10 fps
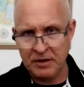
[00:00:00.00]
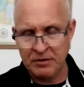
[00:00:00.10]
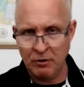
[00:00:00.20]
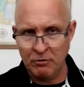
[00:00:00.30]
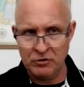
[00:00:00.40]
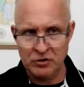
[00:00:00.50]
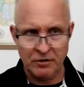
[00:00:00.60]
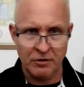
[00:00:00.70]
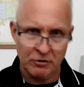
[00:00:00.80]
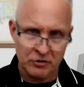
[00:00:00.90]
those,
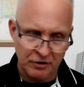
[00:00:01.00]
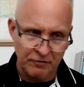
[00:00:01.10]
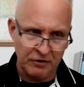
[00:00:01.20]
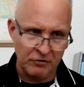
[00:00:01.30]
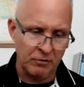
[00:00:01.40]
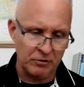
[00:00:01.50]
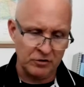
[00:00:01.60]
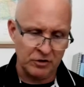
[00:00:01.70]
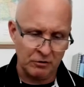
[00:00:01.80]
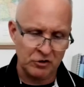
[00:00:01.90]
uh, those
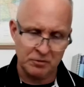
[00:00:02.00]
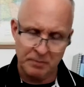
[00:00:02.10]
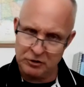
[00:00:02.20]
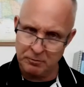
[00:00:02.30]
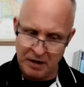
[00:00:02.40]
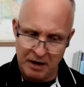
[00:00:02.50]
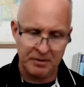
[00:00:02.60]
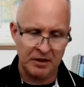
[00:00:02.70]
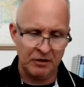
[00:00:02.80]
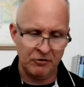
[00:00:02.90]
individuals, those special
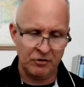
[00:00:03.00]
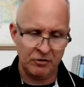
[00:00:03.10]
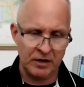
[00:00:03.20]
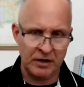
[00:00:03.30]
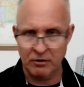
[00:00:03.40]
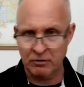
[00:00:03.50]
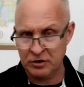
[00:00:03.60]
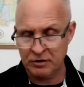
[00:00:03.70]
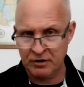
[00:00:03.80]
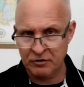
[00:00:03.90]
populations, and those
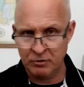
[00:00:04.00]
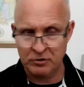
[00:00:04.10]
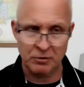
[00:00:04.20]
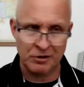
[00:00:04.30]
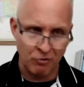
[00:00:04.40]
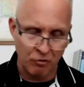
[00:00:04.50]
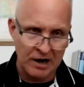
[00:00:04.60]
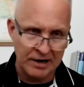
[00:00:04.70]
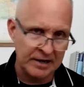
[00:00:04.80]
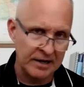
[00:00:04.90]
individuals with
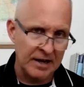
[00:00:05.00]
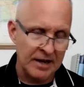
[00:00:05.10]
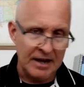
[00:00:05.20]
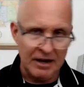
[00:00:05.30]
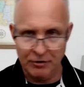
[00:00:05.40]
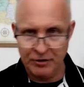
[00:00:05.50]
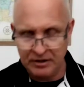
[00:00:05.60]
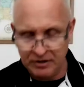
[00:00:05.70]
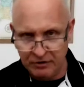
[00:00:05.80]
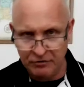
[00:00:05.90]
chronic health
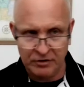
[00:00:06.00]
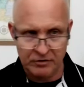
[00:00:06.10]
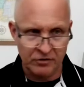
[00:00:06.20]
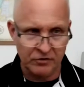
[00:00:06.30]
conditions.